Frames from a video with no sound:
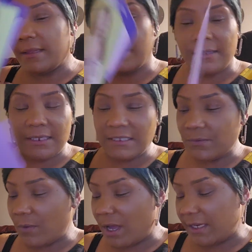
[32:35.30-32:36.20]
This
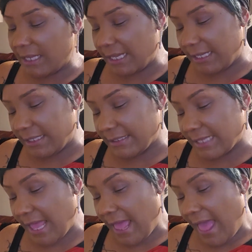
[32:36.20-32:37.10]
one
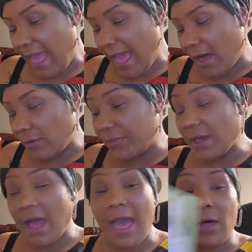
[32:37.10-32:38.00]
is
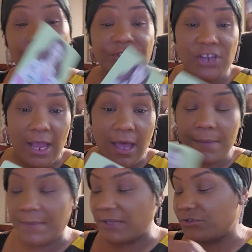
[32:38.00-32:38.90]
a health
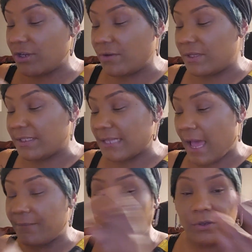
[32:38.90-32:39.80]
checkup. Make sure it's
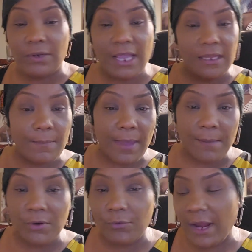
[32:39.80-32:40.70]
time for you to get your
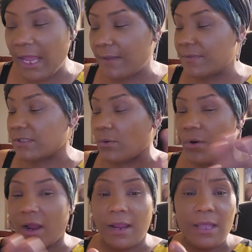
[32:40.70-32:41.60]
mammograms,
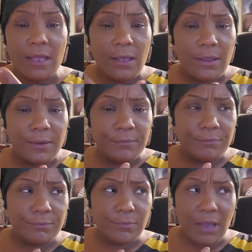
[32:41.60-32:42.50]
or
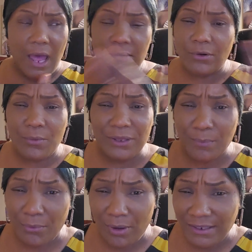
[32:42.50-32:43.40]
I don't know what the
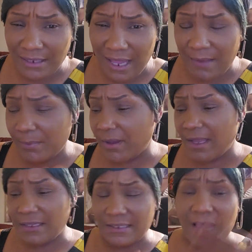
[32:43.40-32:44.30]
boys get,
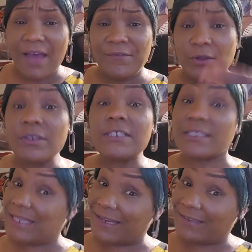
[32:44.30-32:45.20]
but it's time for you to
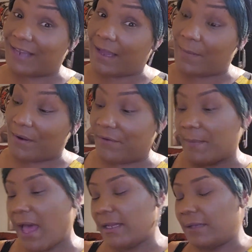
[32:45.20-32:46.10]
just get a checkup,
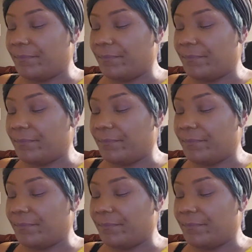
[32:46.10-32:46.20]
everybody.